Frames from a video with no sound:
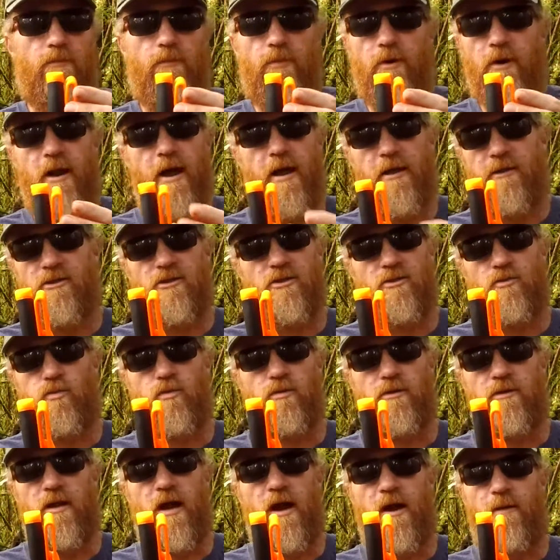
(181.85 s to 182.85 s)
But I just
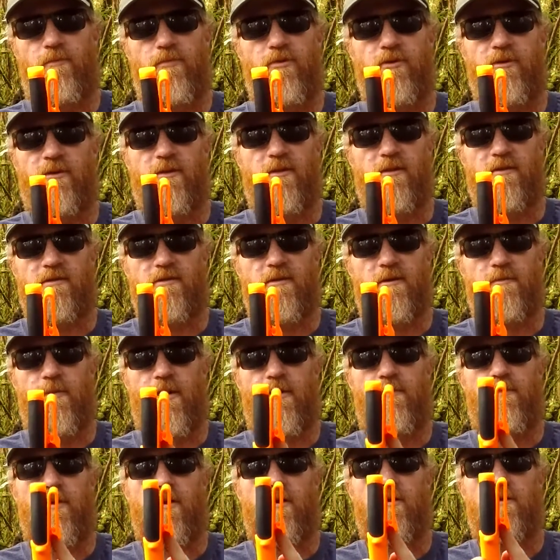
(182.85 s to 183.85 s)
would not put this on
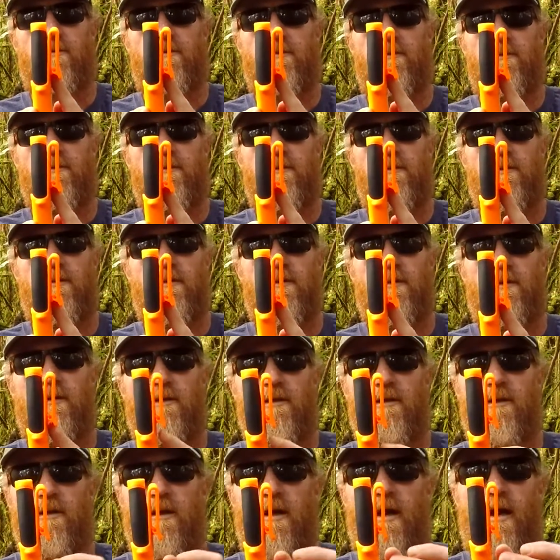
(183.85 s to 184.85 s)
my belt.
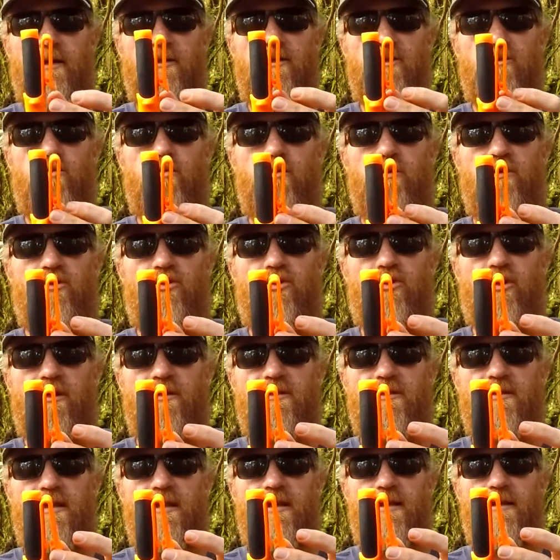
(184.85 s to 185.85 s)
I just wouldn't
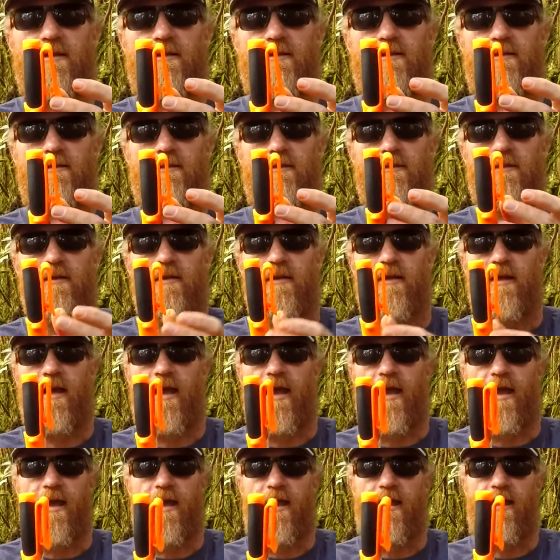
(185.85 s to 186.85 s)
trust it,
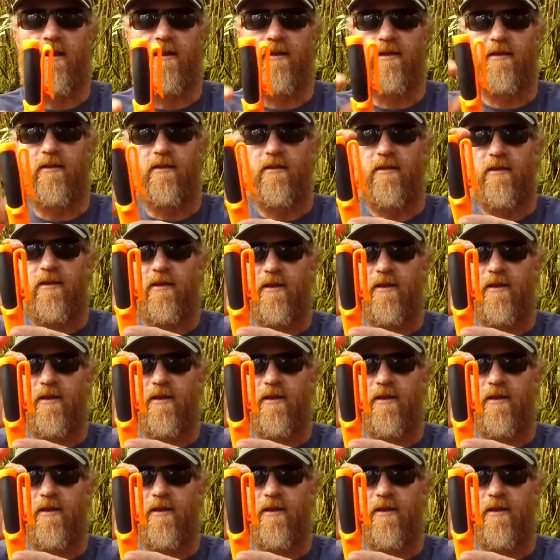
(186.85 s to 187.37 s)
and